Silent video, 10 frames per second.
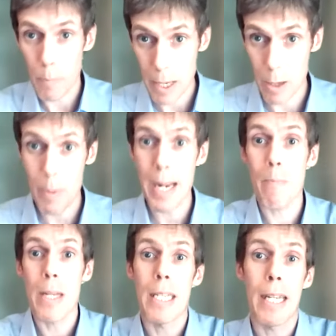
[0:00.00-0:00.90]
the
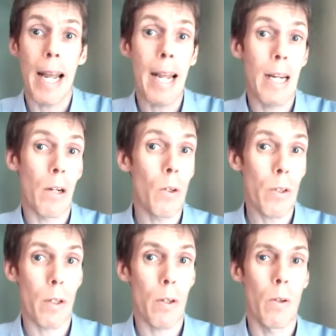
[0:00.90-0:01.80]
PMPCA,
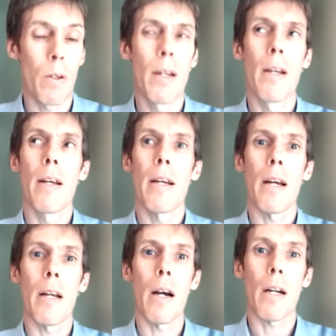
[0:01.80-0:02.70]
also
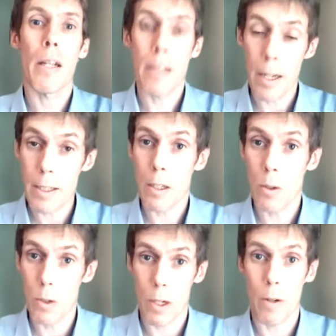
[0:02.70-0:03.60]
conducted or